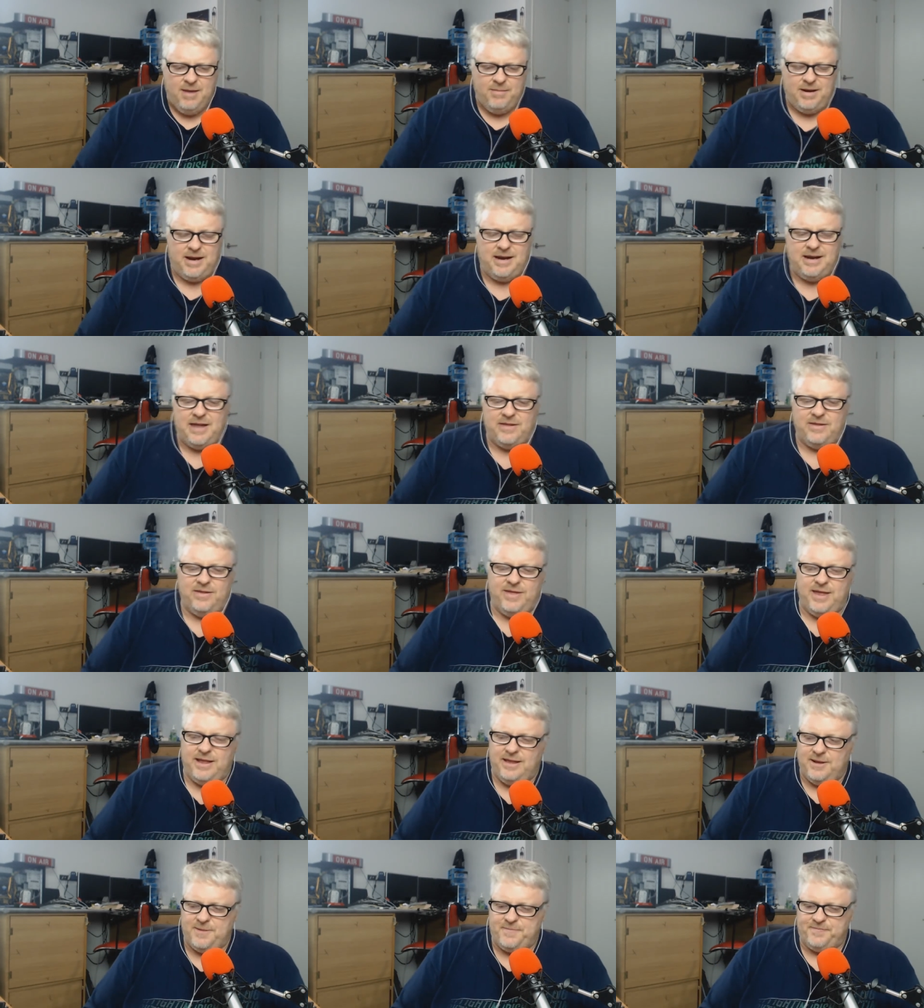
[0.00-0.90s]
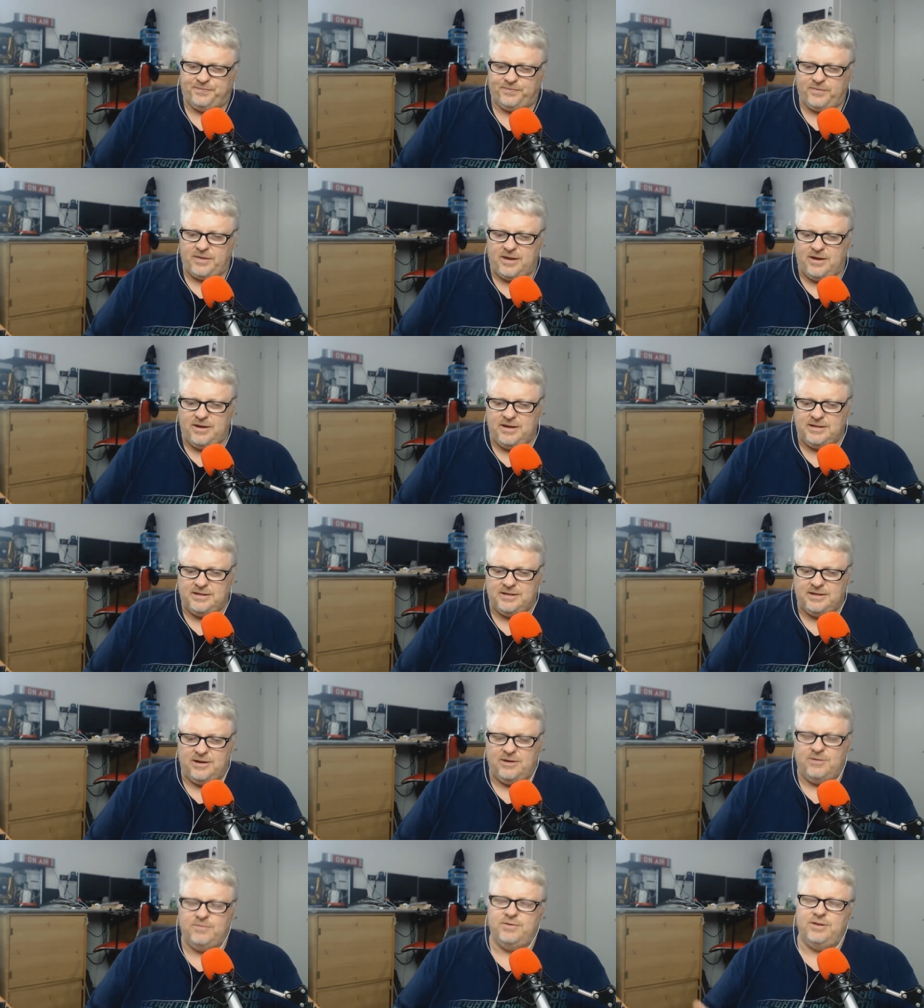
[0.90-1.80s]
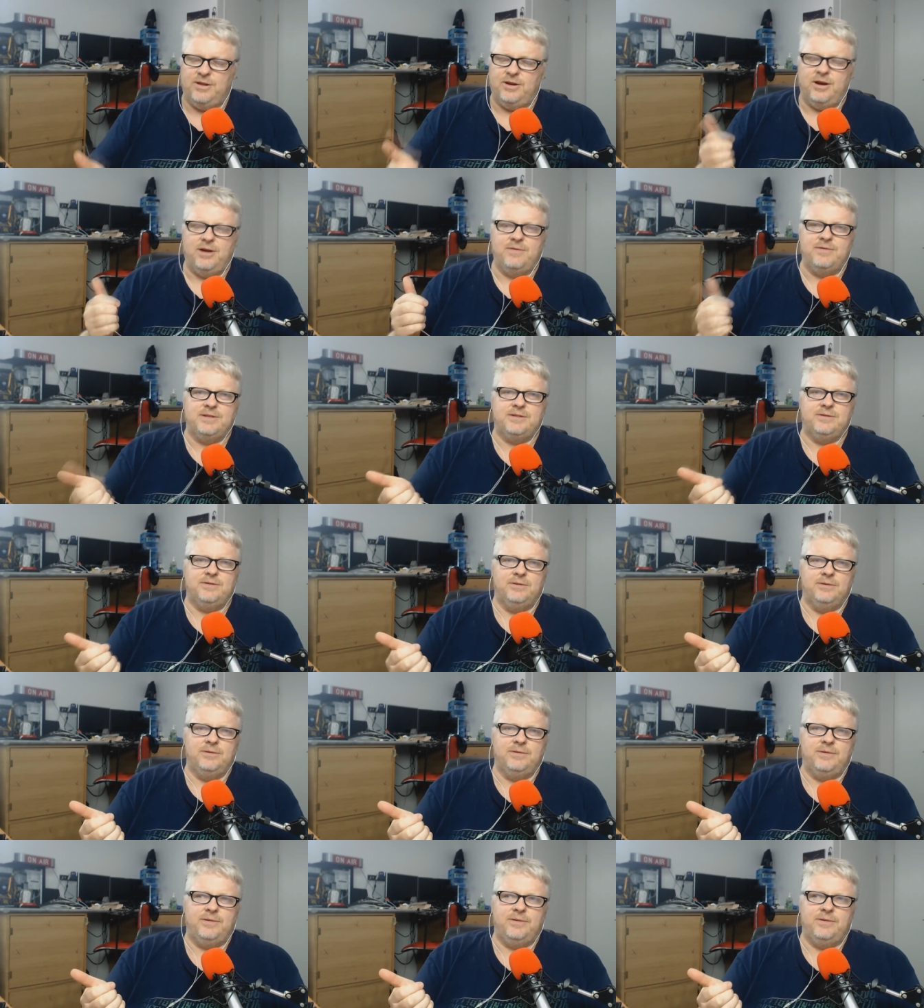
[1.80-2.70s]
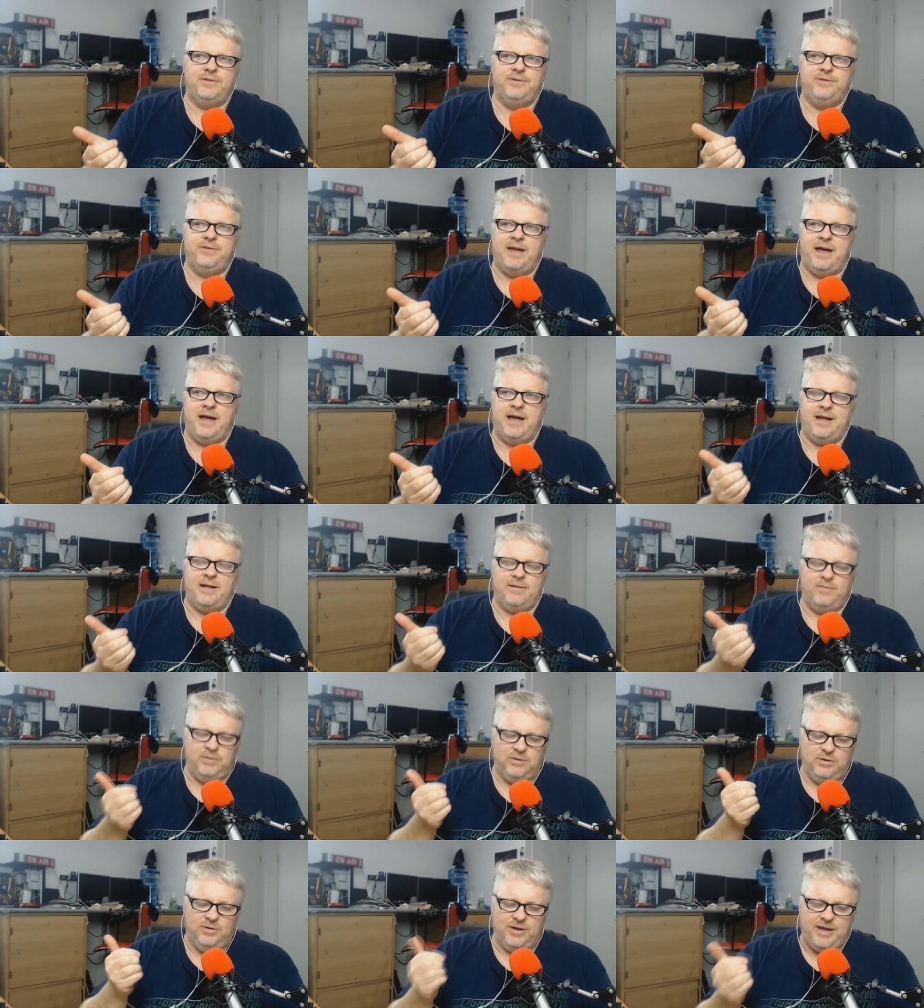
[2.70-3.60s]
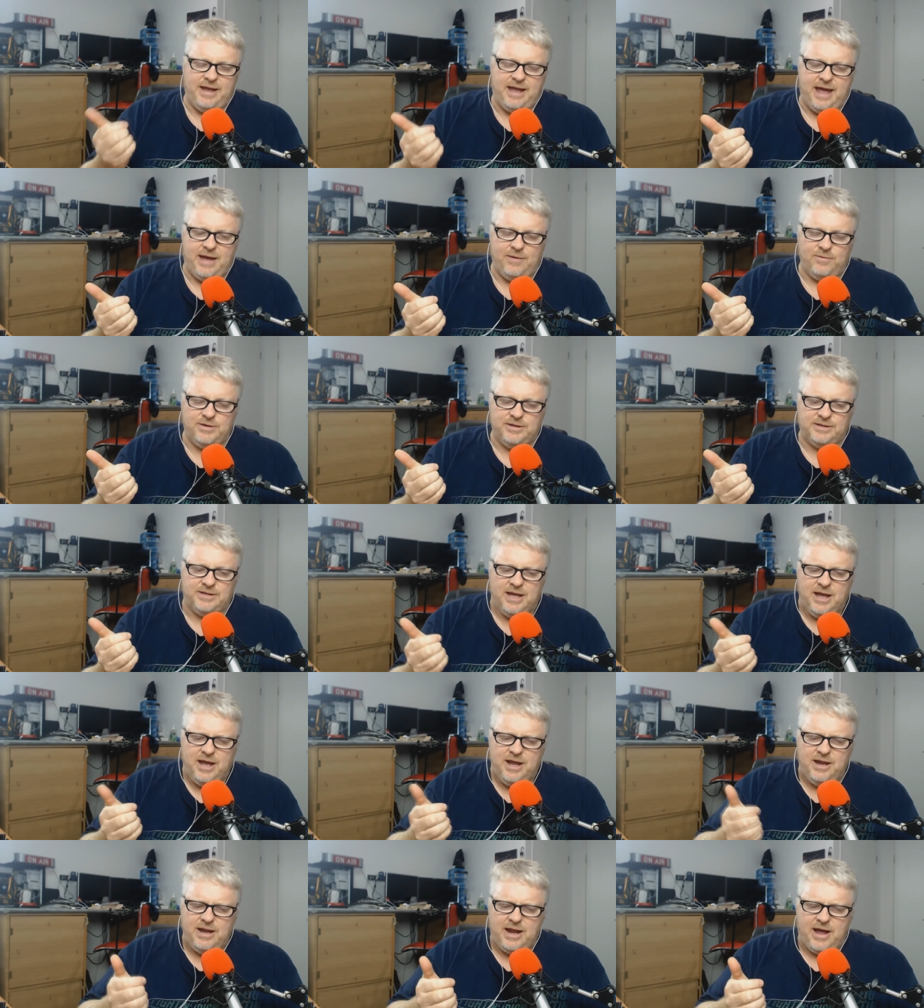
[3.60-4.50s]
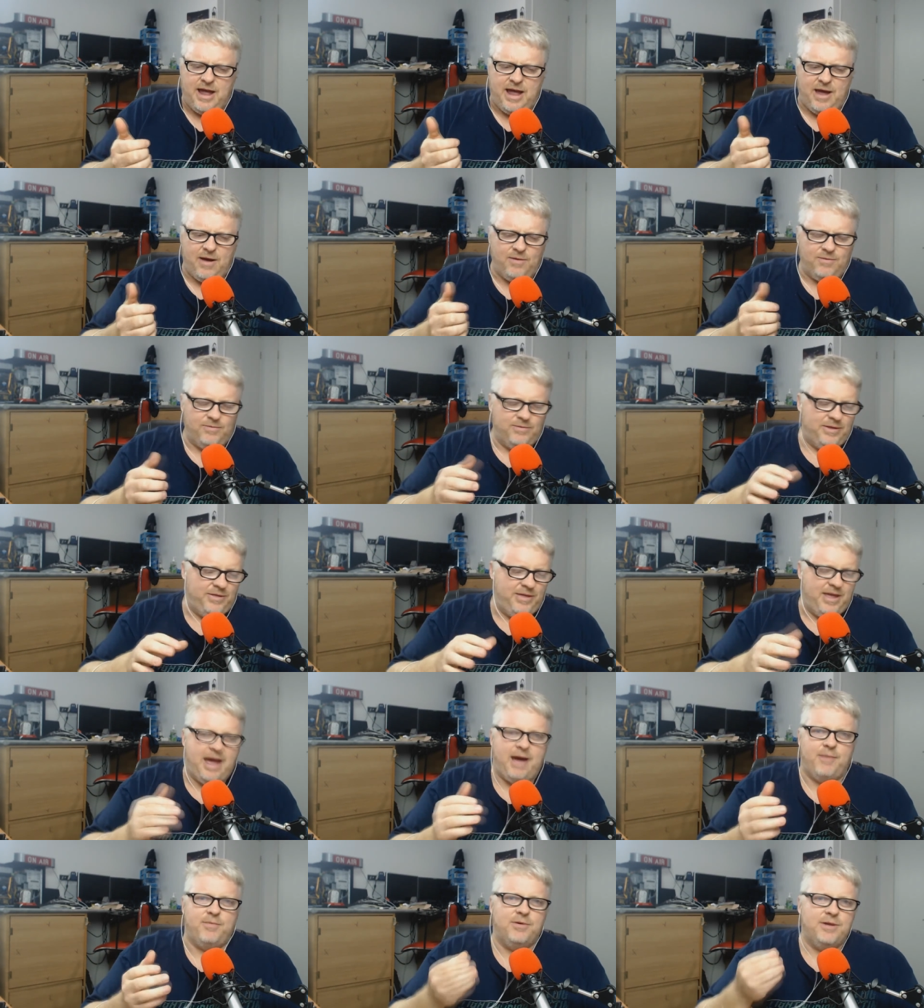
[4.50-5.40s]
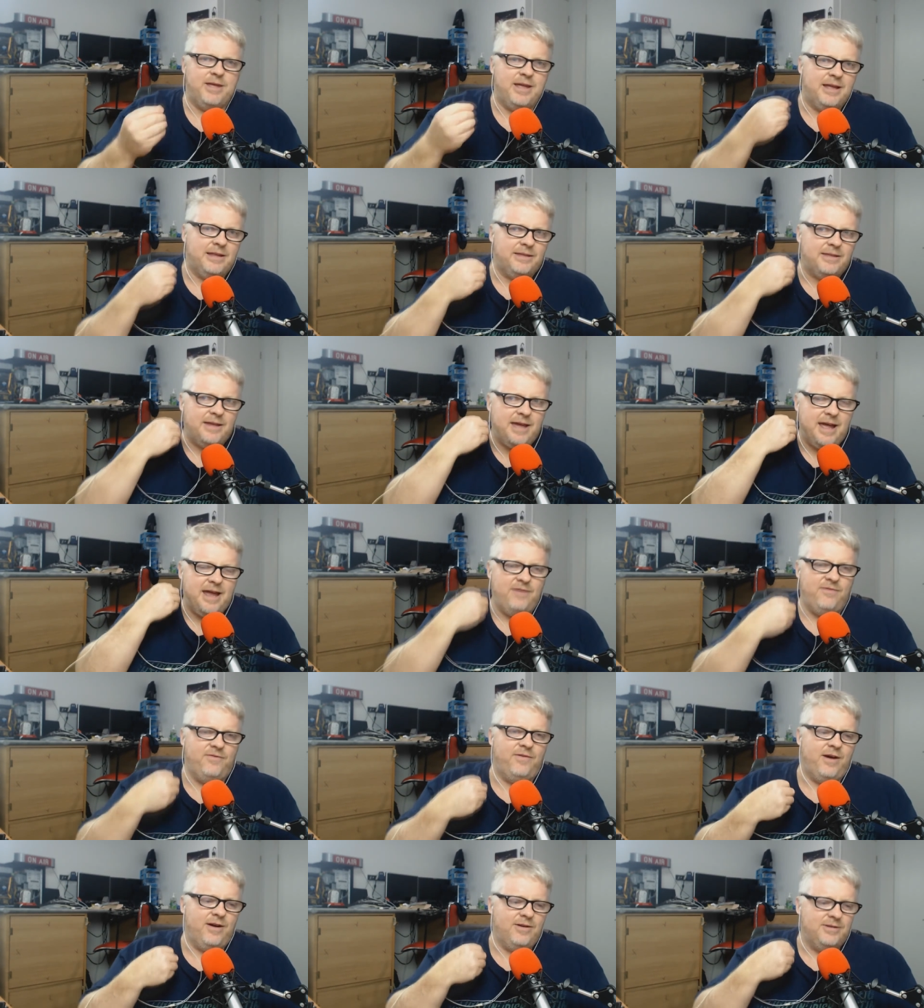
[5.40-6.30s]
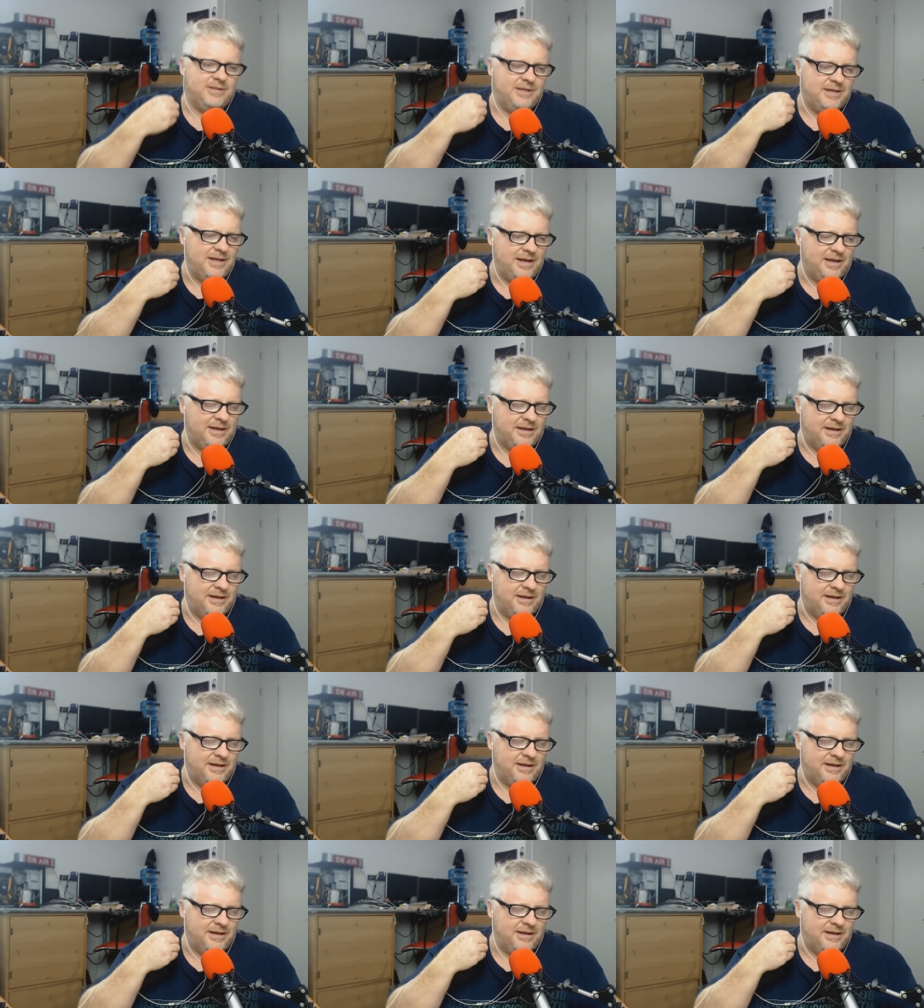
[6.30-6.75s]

But another thing that is uh, that I was uh, looking at was you know how with the Apple you get the headphones that you